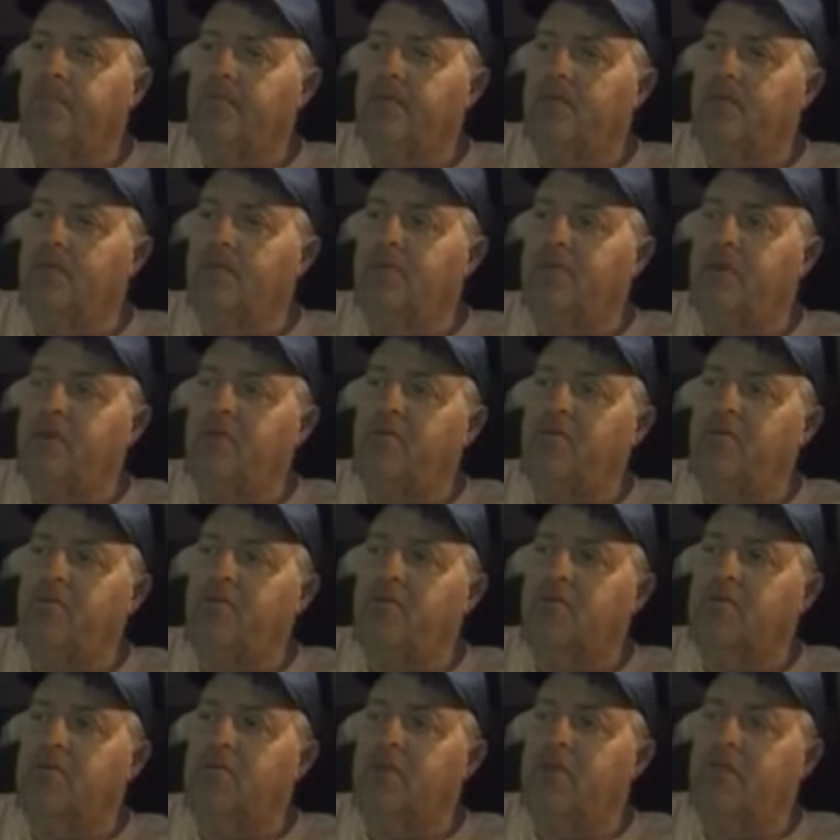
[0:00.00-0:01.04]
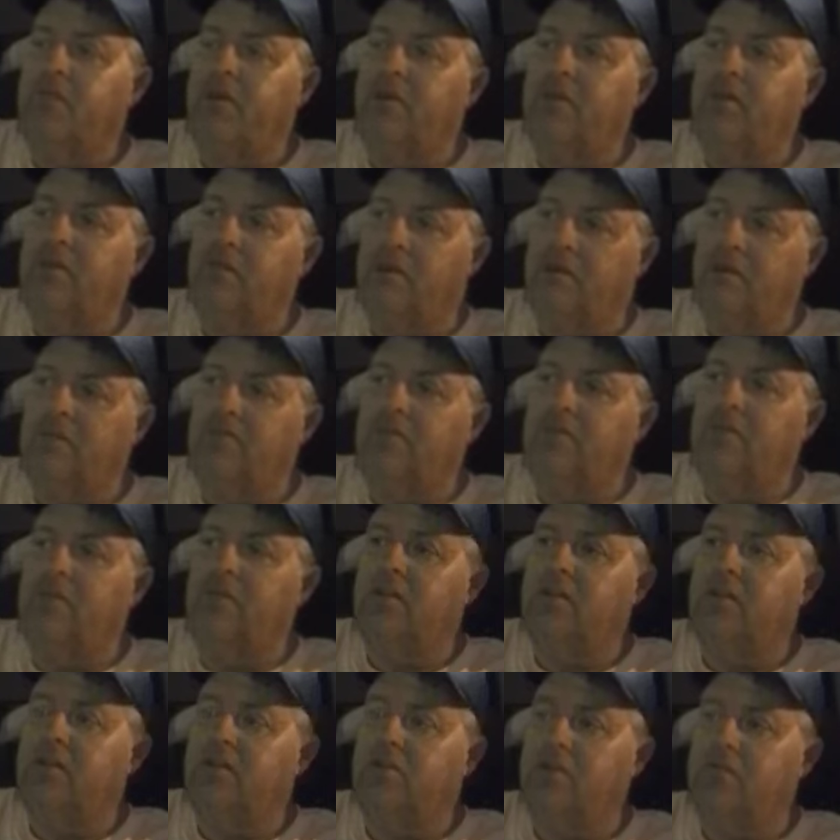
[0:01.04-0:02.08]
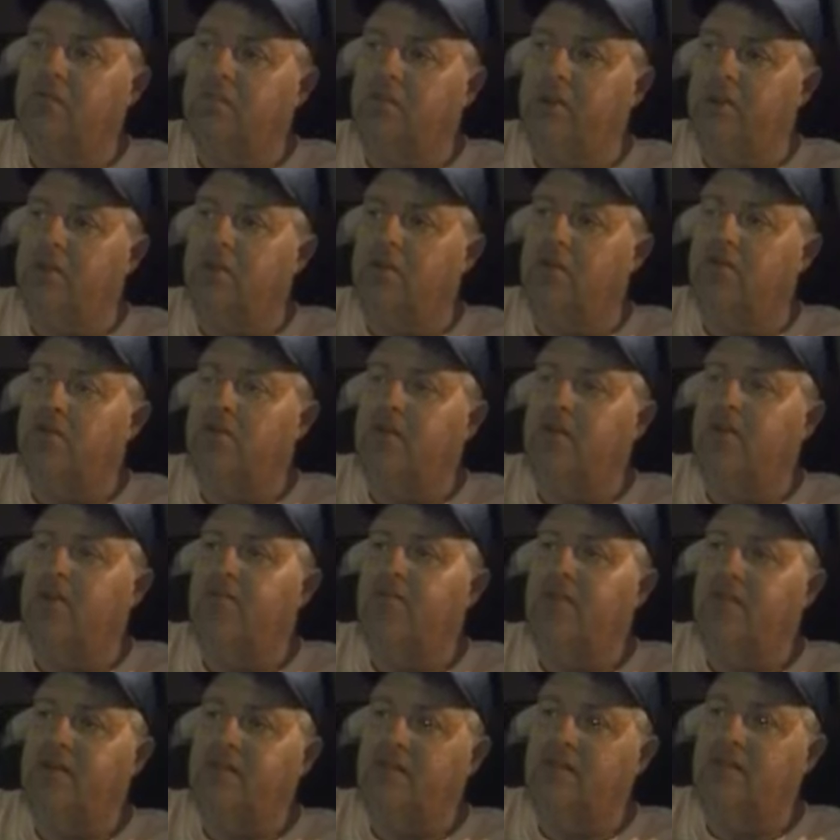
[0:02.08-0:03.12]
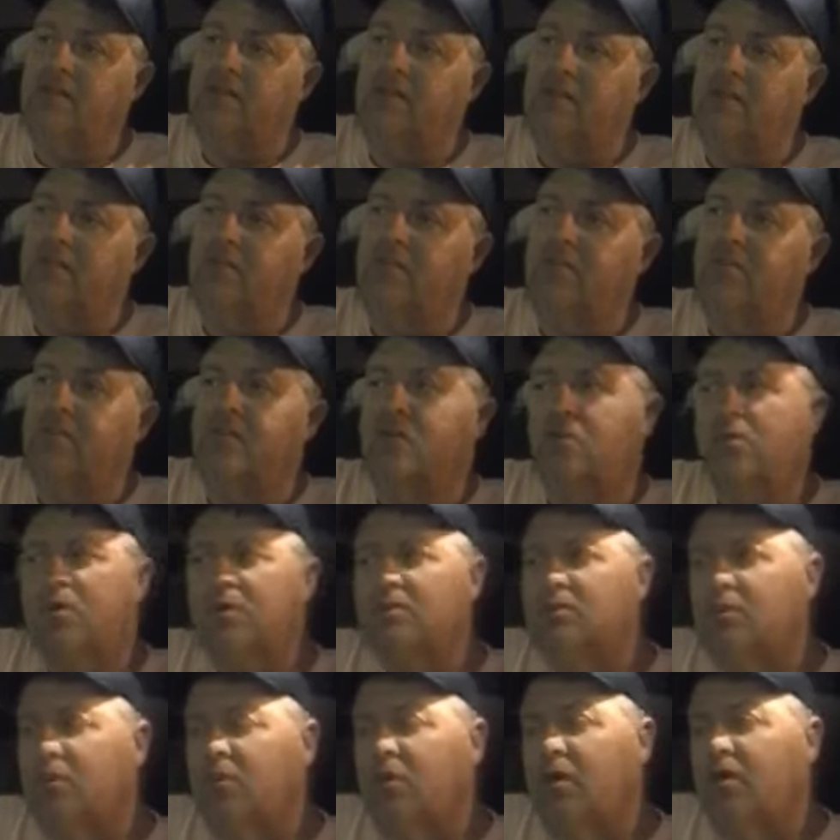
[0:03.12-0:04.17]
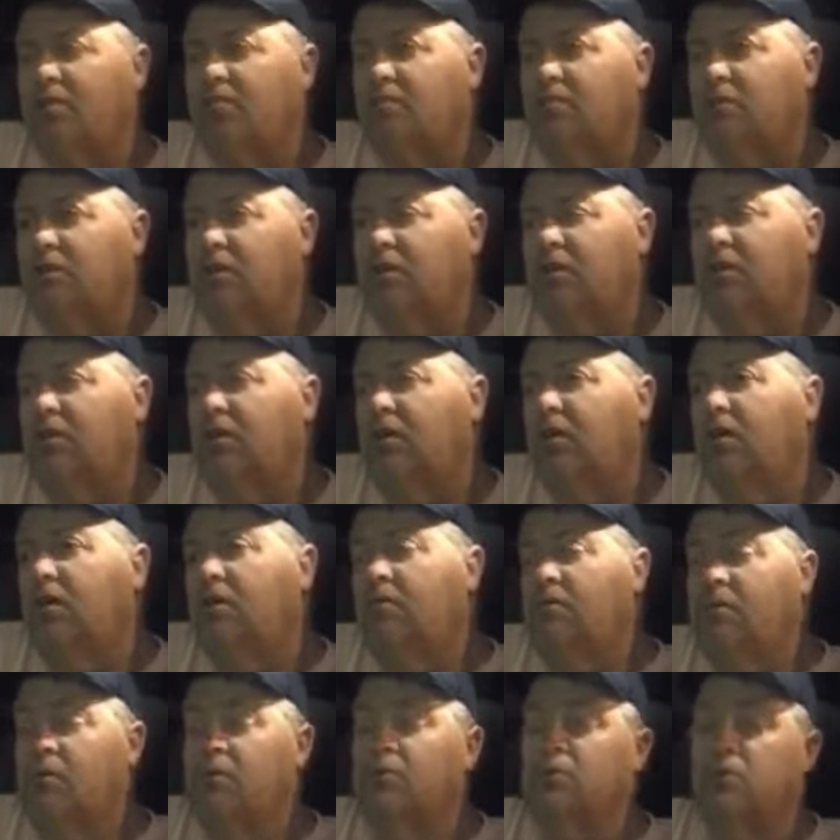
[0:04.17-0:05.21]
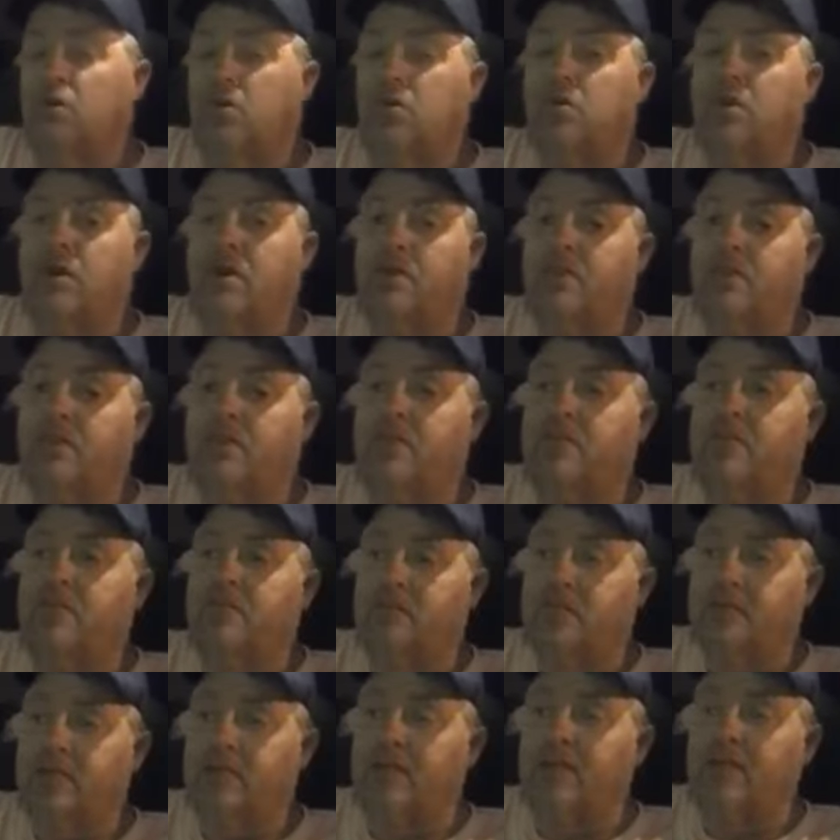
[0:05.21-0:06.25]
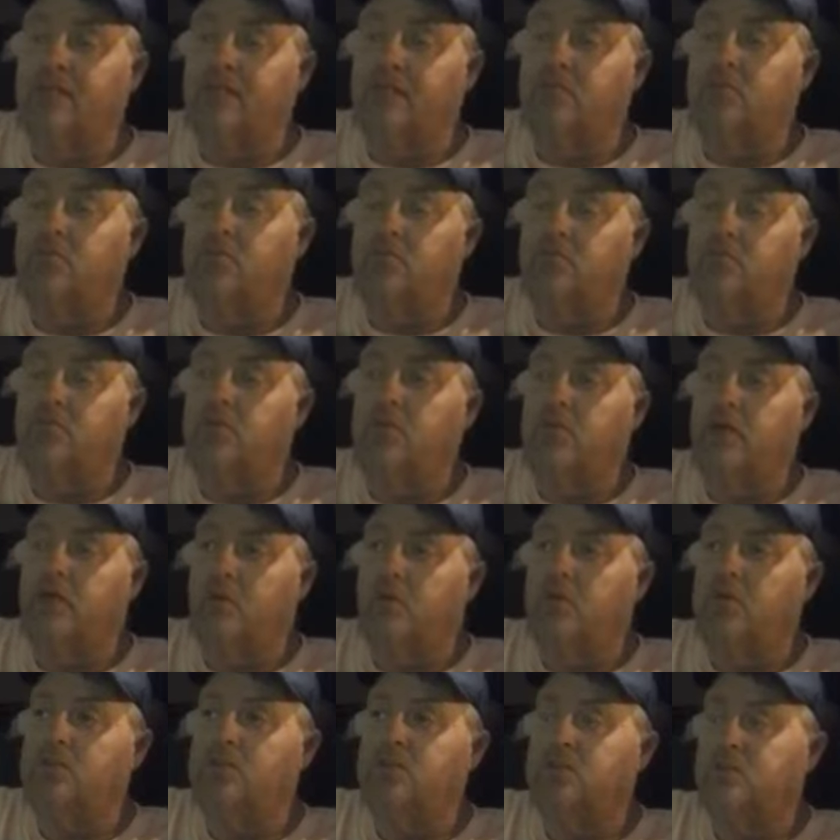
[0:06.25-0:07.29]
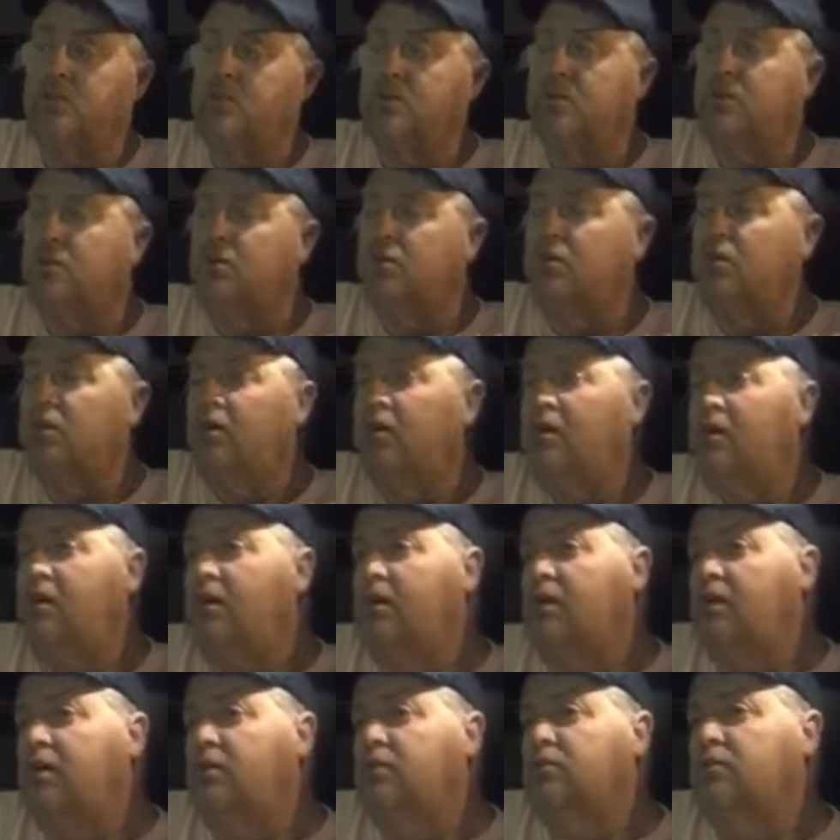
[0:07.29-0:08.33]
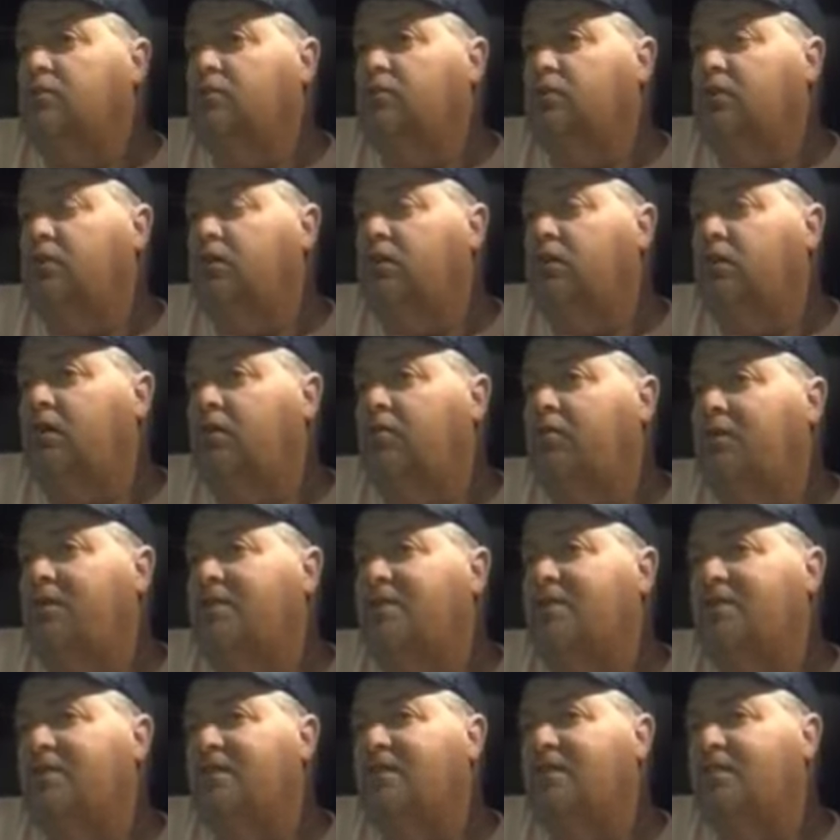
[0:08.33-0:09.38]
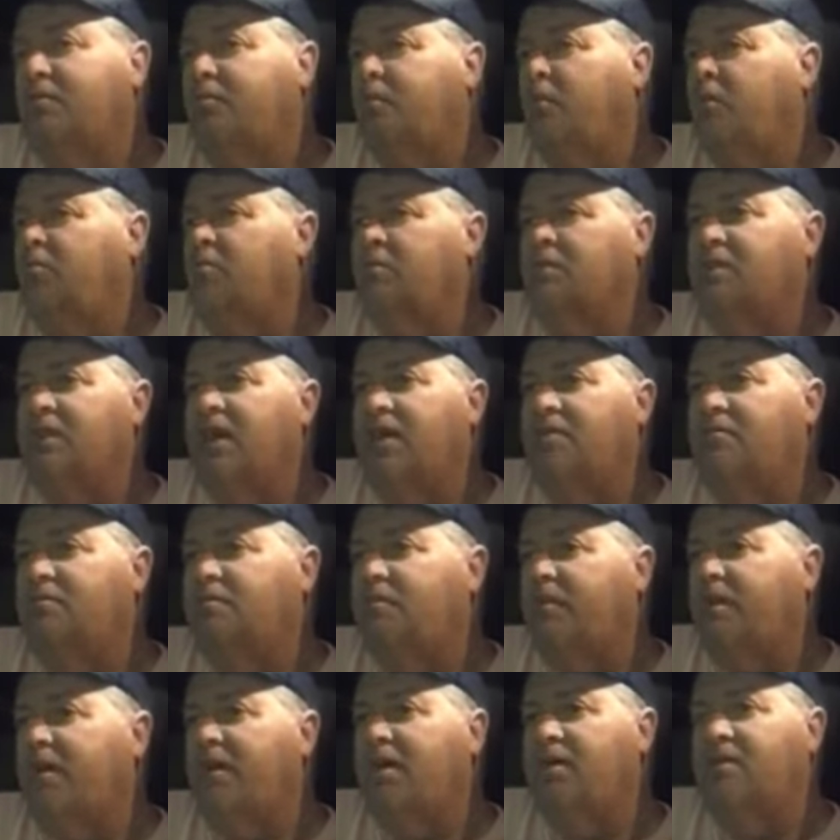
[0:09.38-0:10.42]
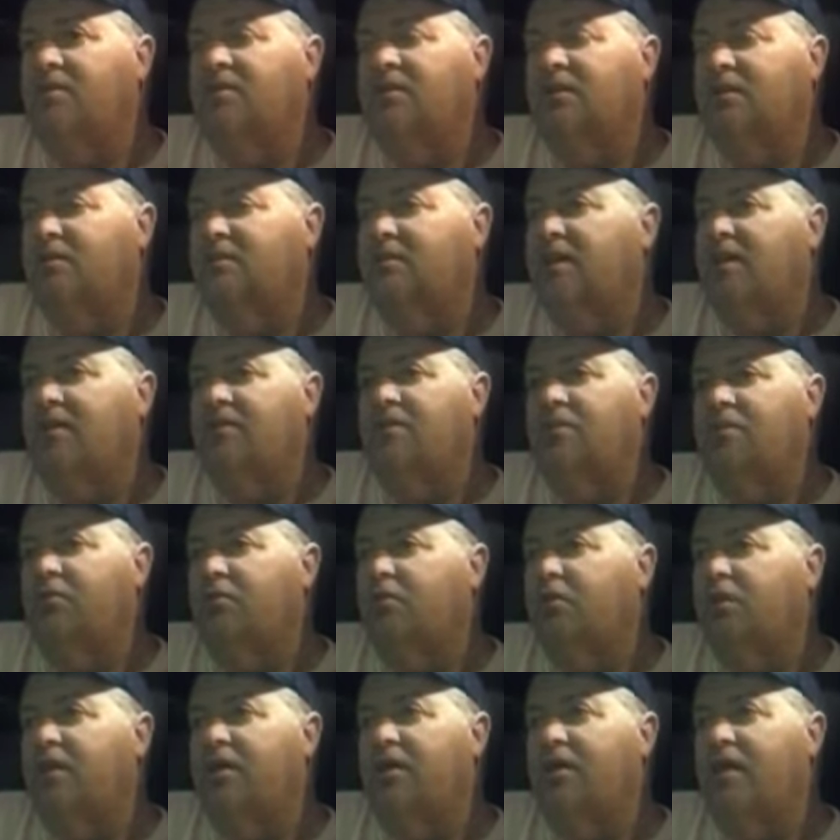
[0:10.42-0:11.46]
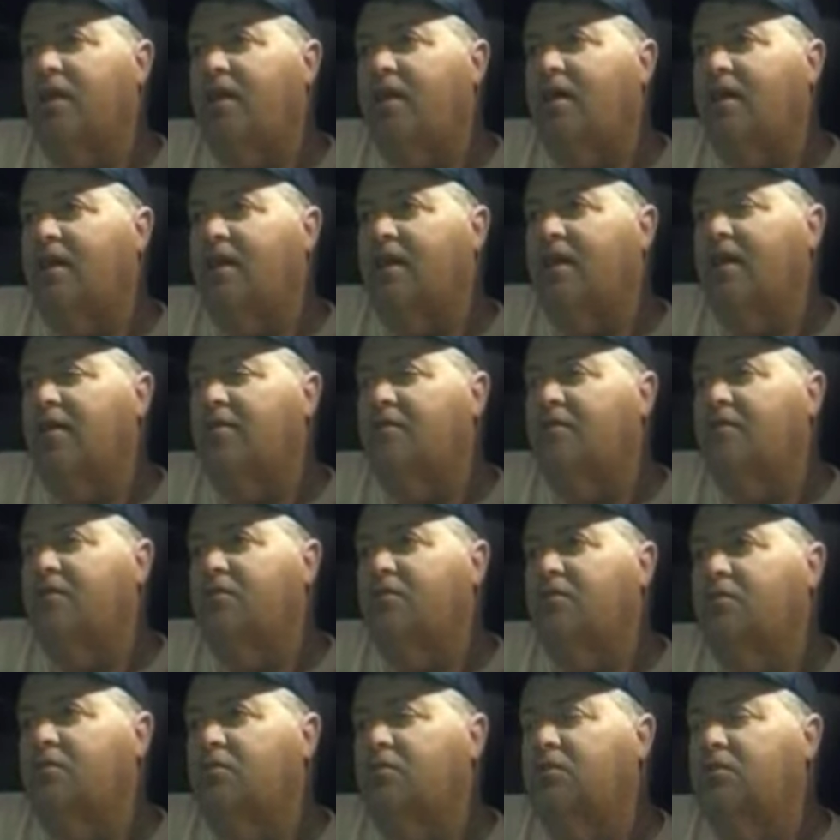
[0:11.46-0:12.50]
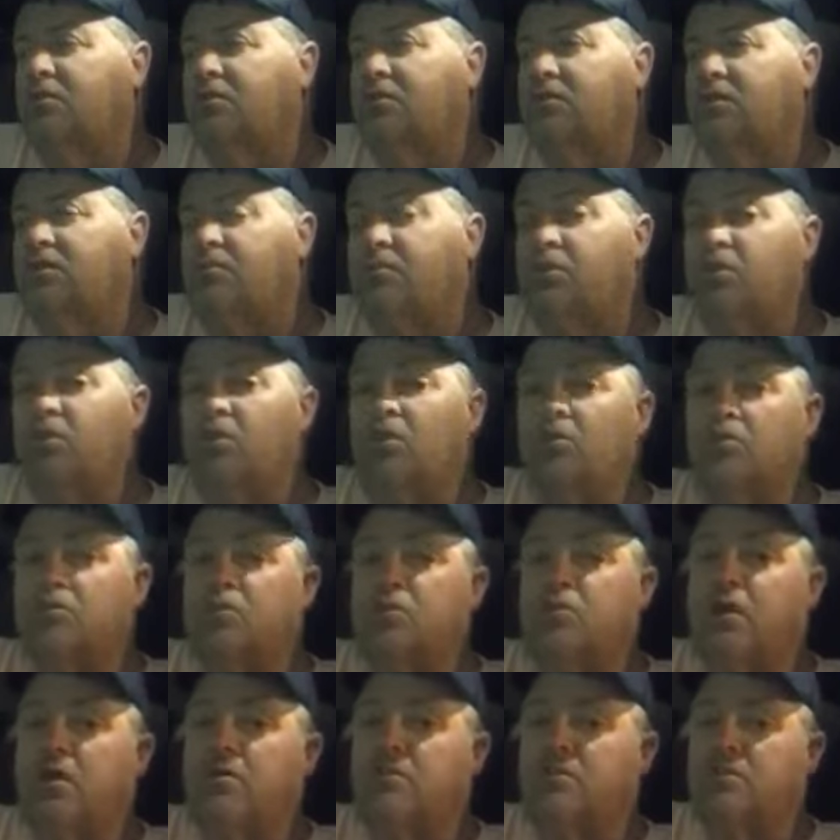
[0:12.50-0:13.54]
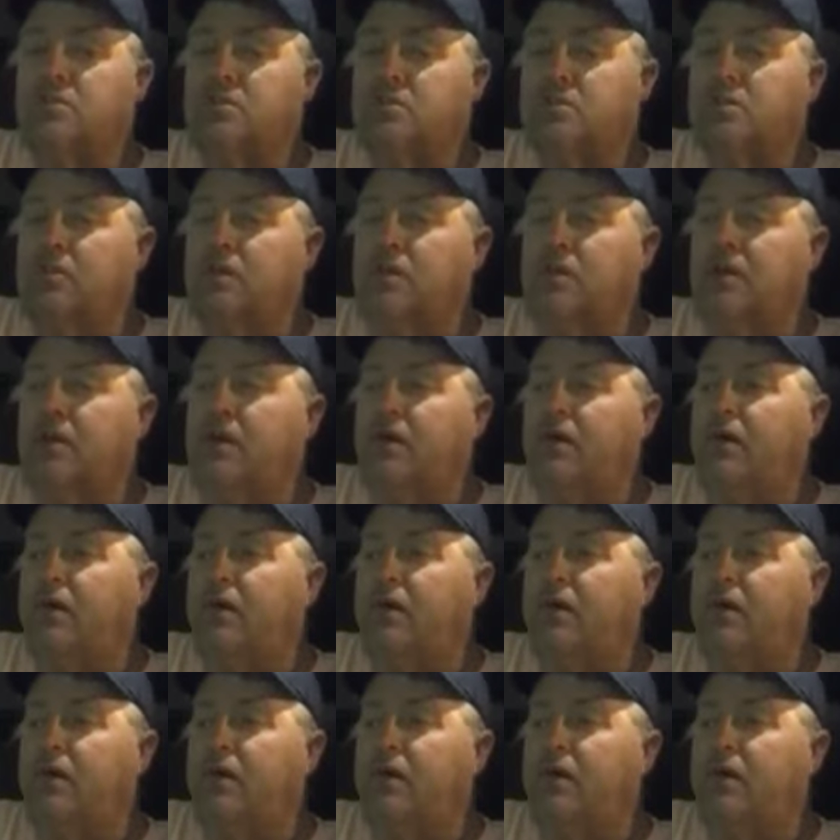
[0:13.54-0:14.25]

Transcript: If I delivered it, it would pay okay. If I didn't deliver it, it wasn't quite so good. But it was a whole lot better than nothing, which is what I was going to do. But he said, the appointment time's bad. He said, it's not till 3:00 in the afternoon. He said, but you can go 2 hours early.